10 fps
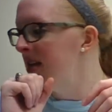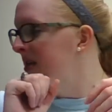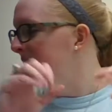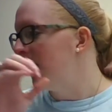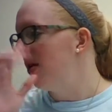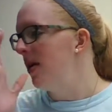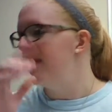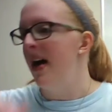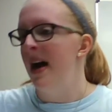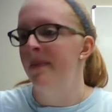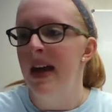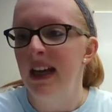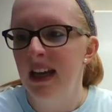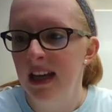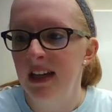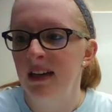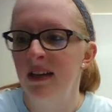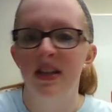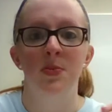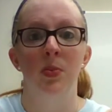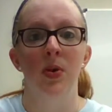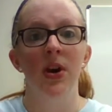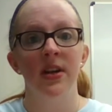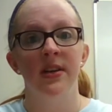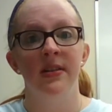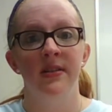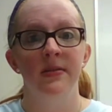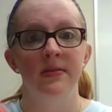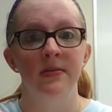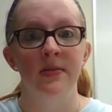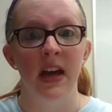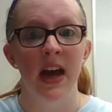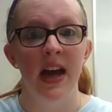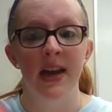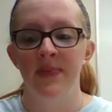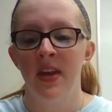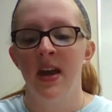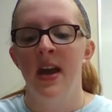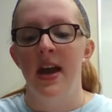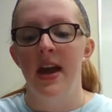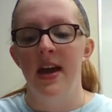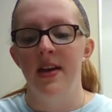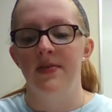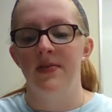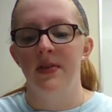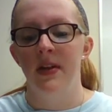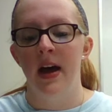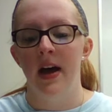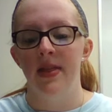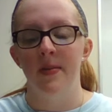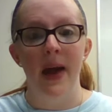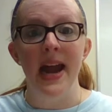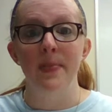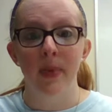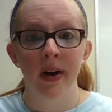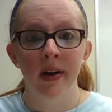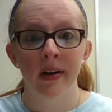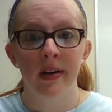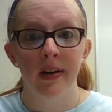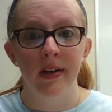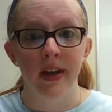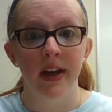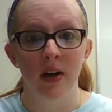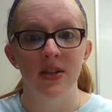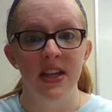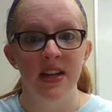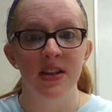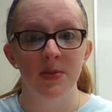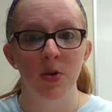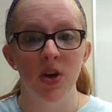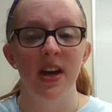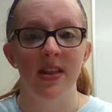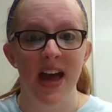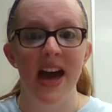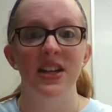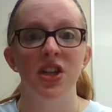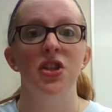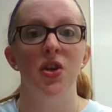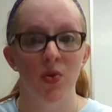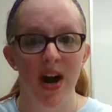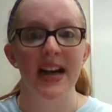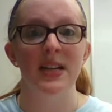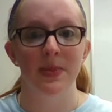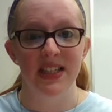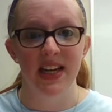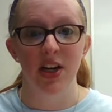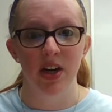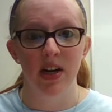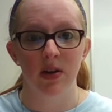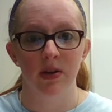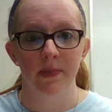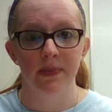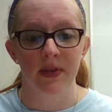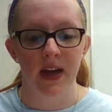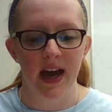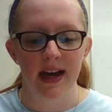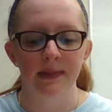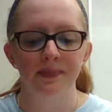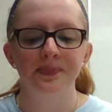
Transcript: So if I'm making this book, okay, if the paper that goes into this book, that is a direct material, okay?